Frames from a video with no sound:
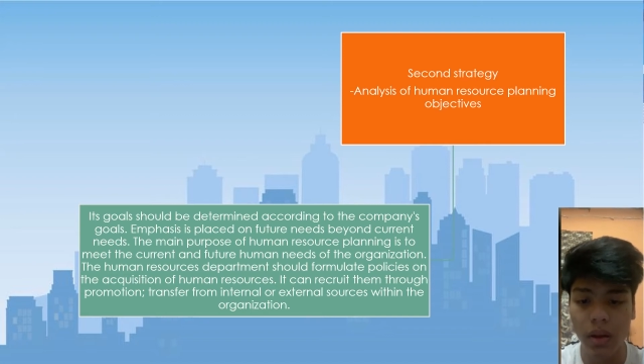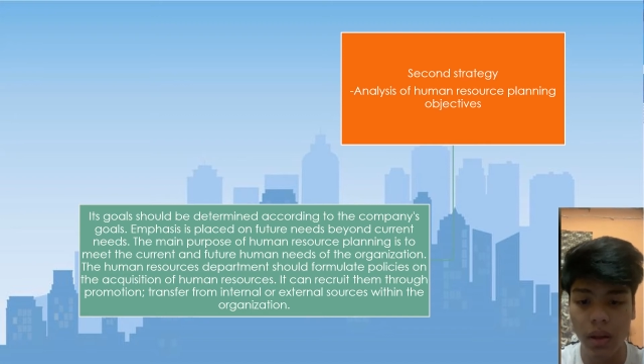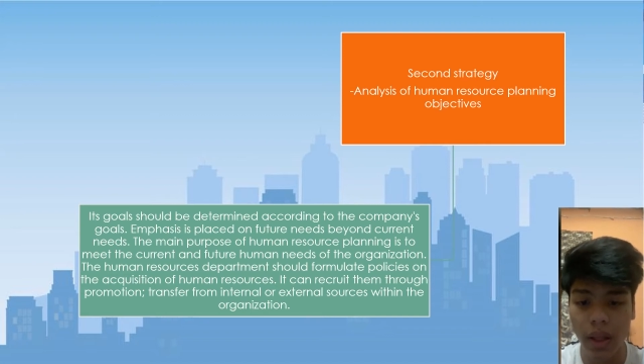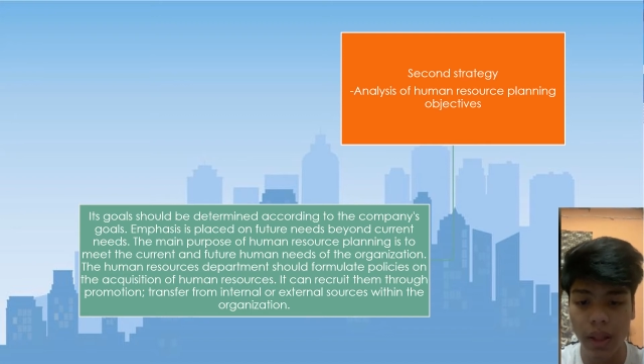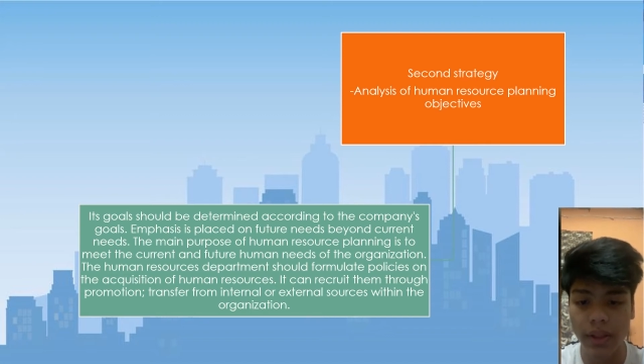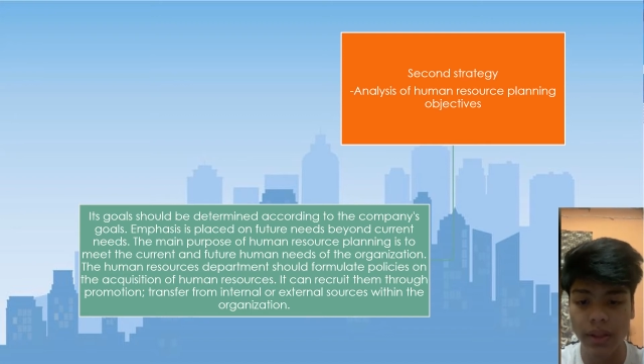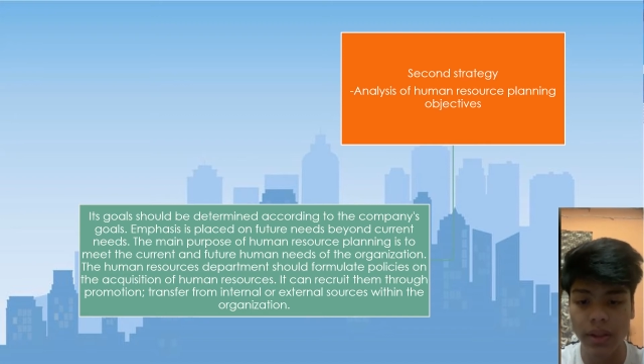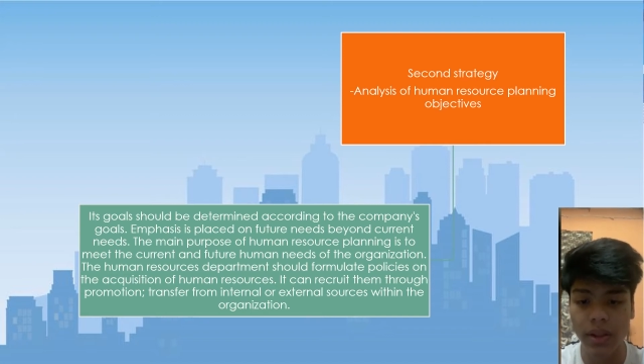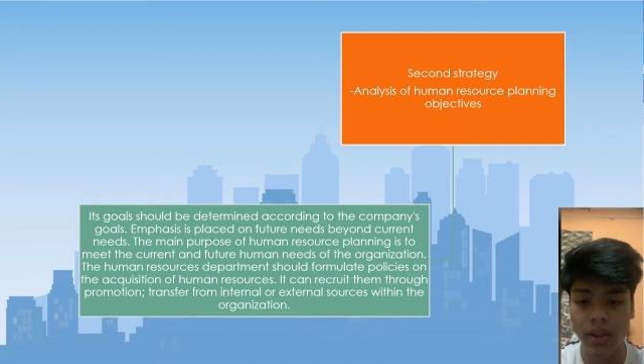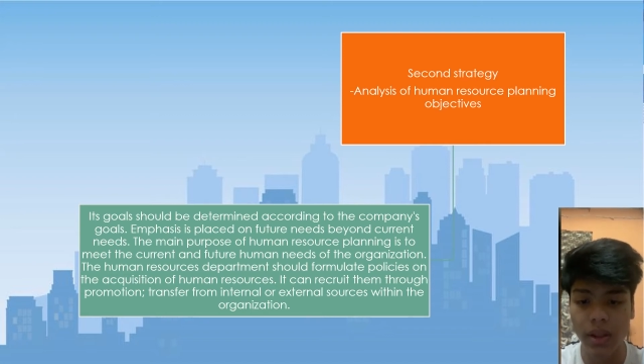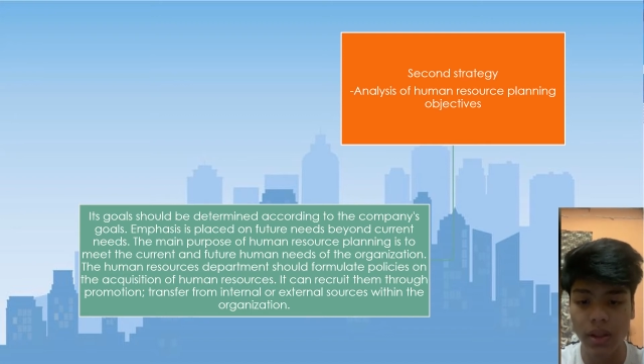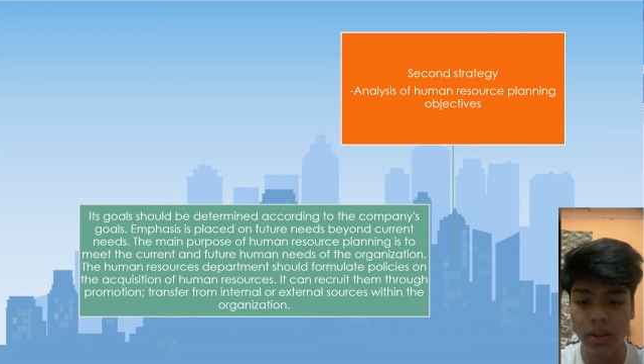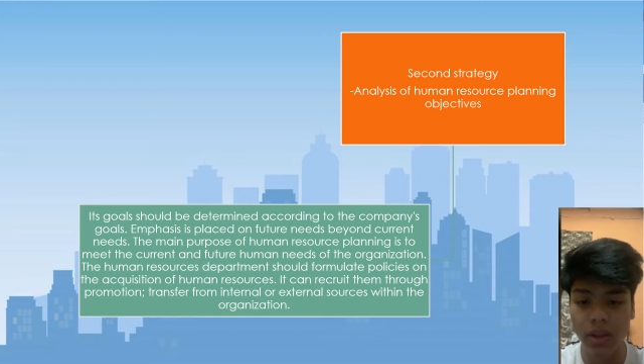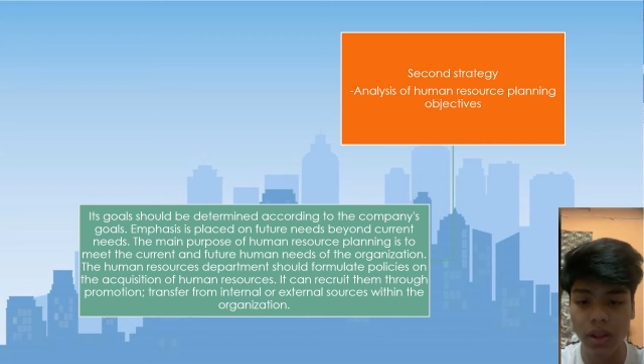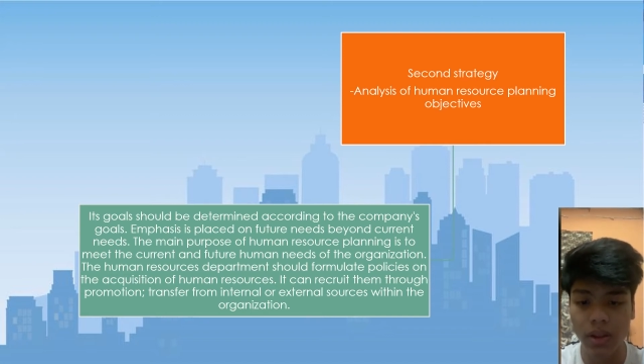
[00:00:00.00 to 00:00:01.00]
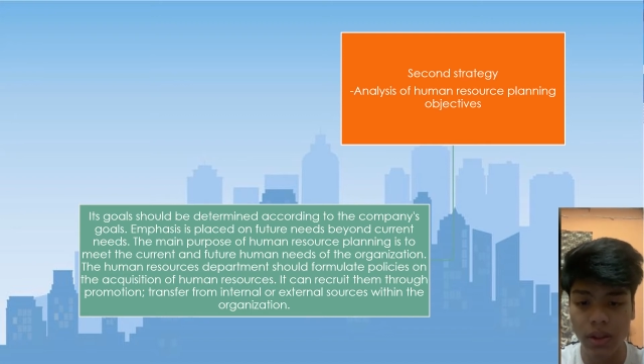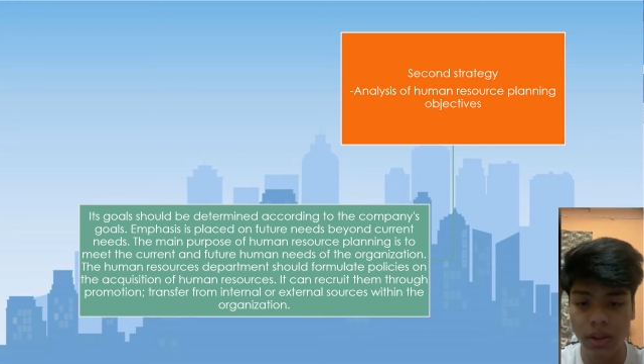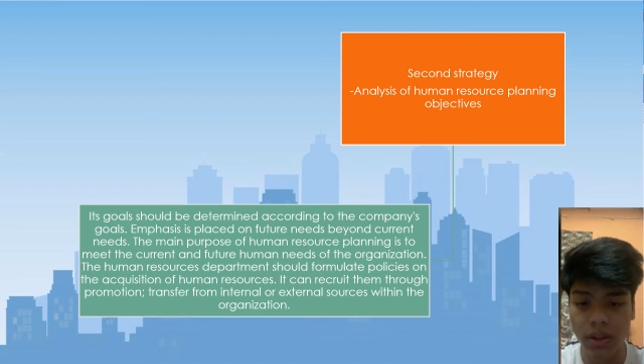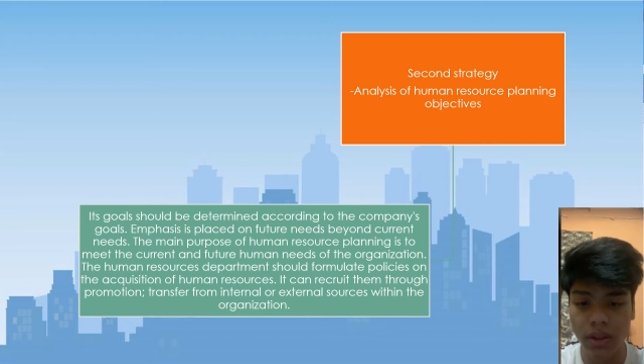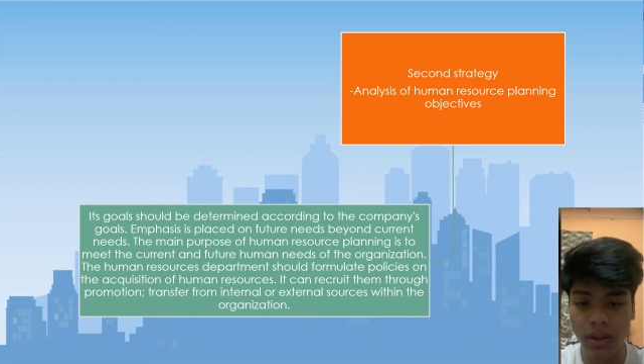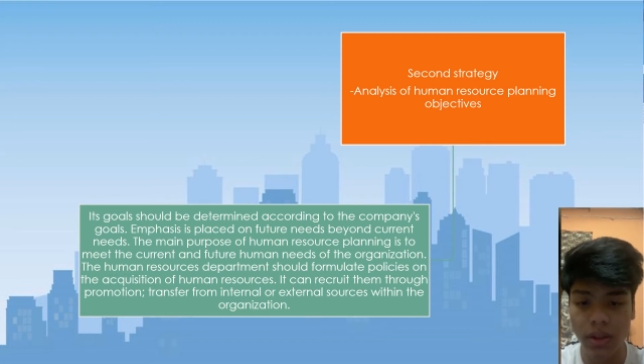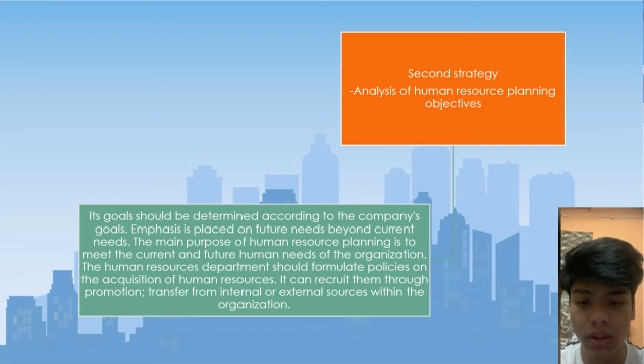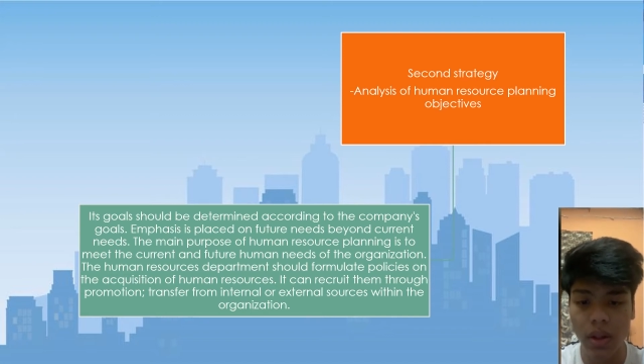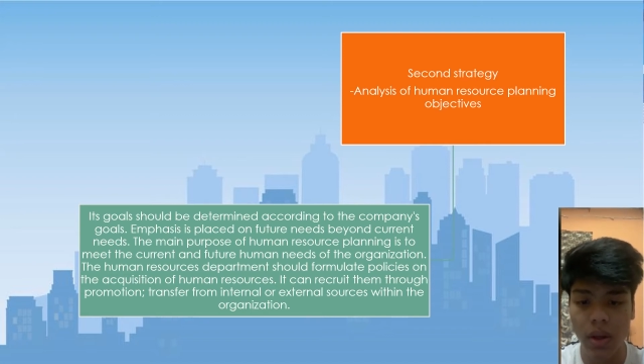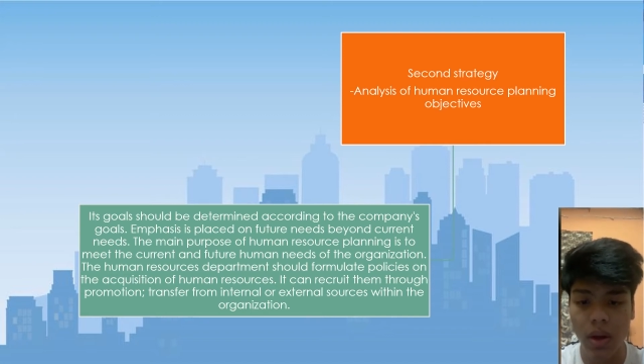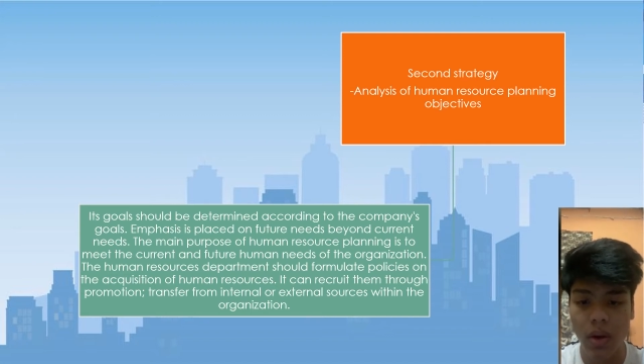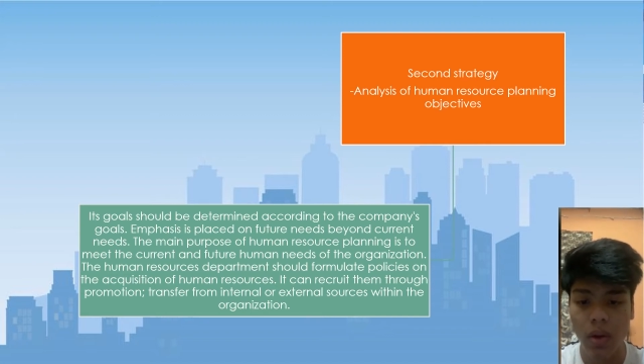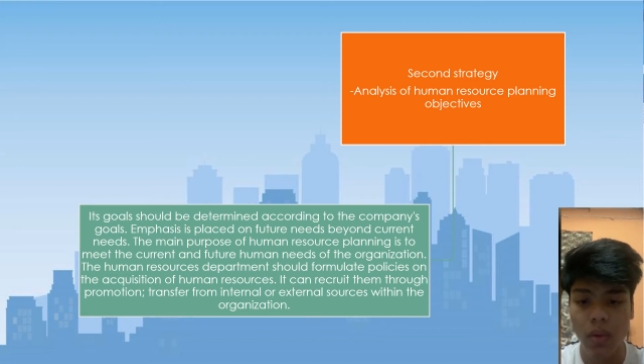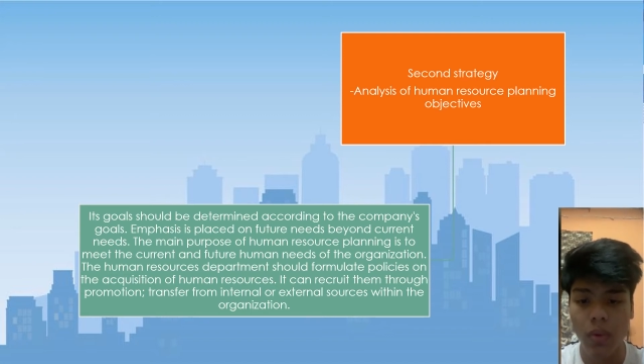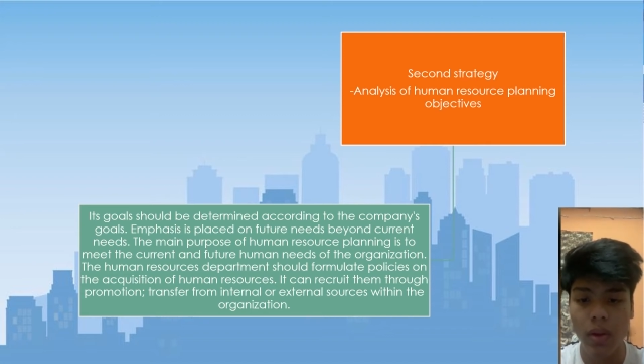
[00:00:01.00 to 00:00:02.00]
external sources
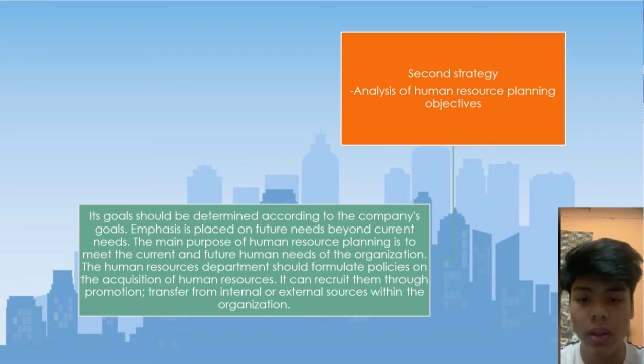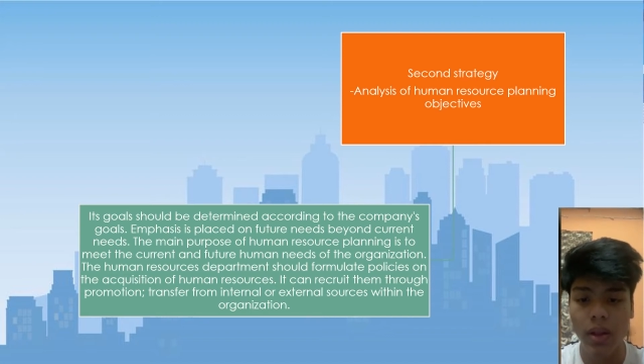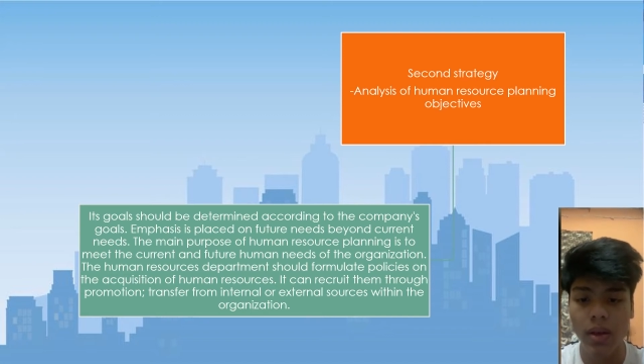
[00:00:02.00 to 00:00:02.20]
within the